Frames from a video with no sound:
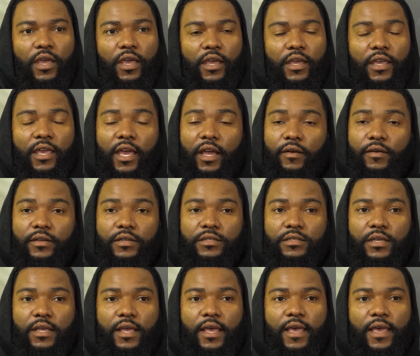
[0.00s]
it
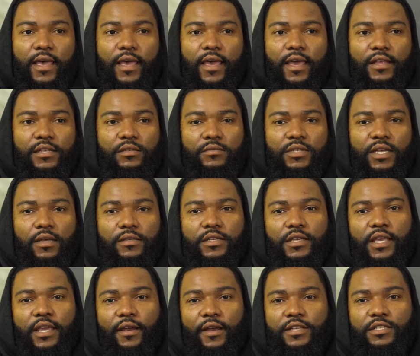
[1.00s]
carries. And
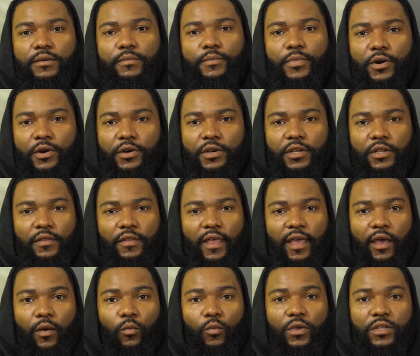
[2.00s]
sometimes it carries a burden
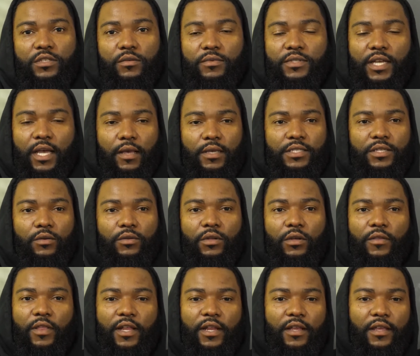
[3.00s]
that we sometimes
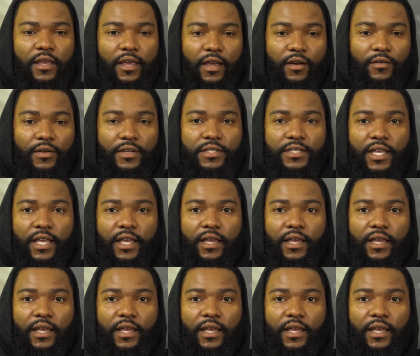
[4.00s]
don't know that it carries.